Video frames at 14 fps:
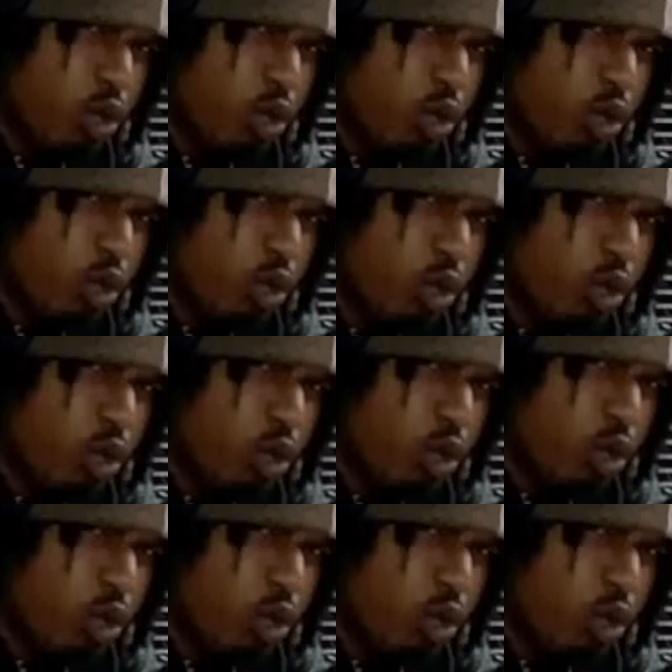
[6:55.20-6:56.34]

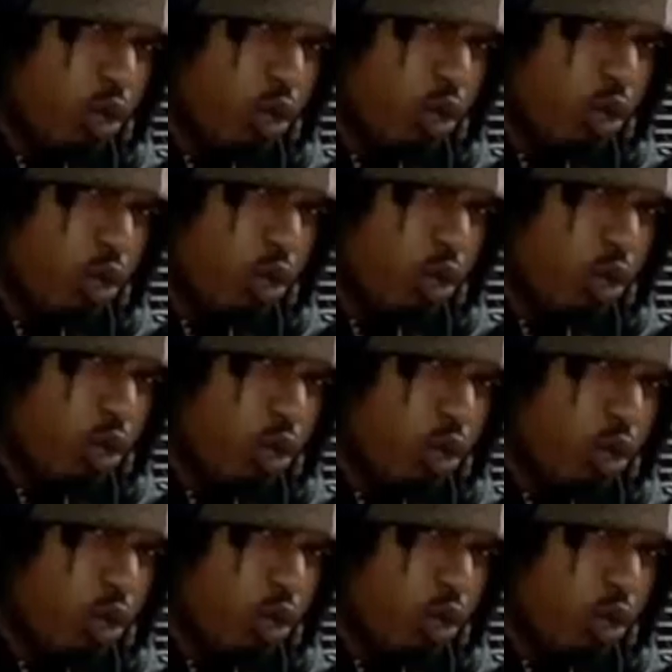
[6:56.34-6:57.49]

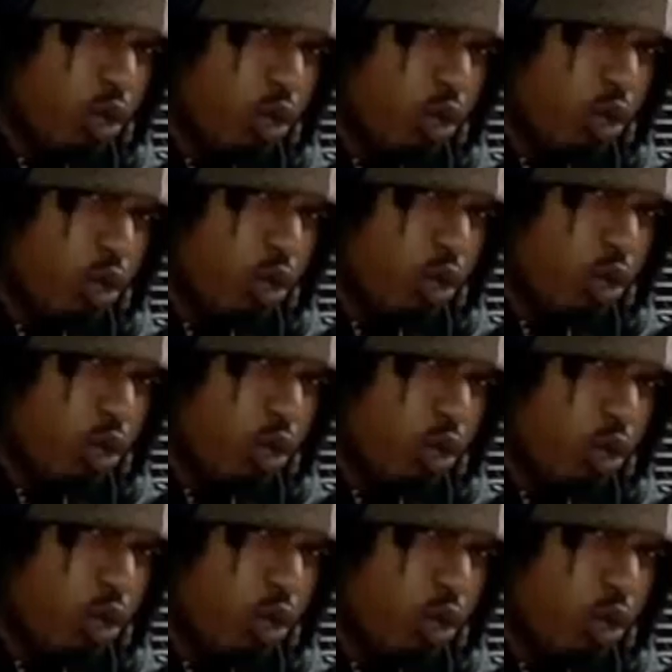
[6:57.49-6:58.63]

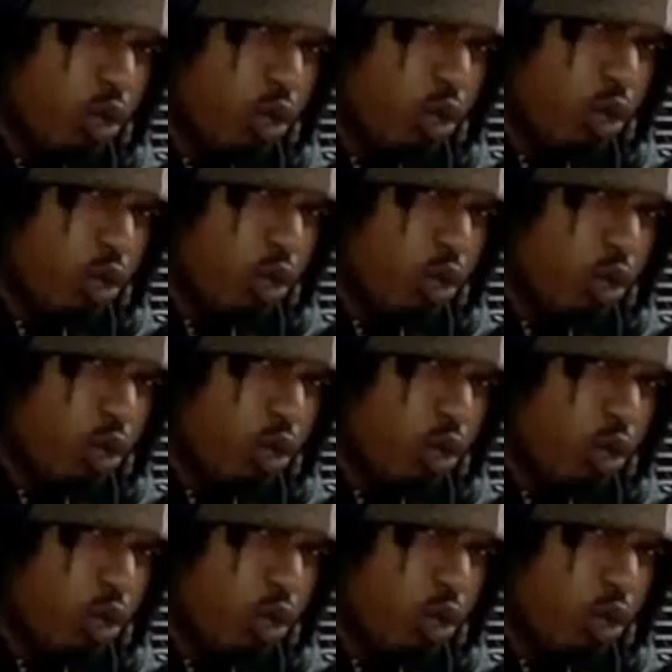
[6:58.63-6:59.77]

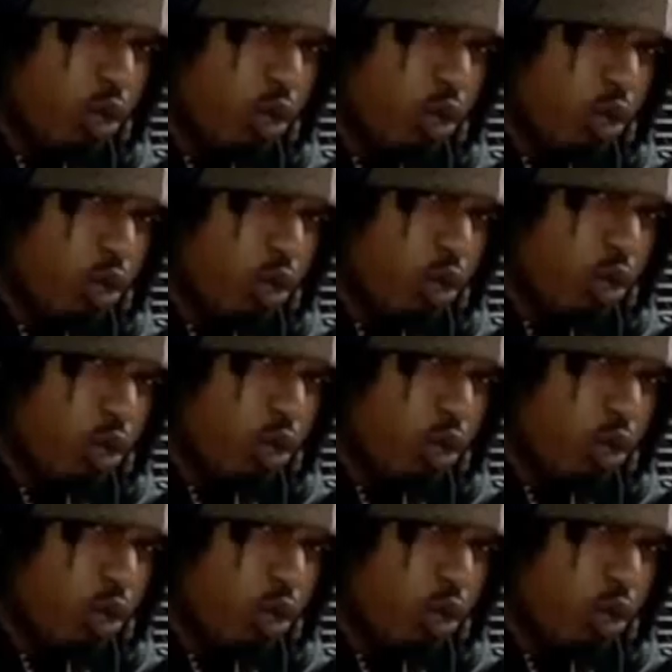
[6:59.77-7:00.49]
(silent)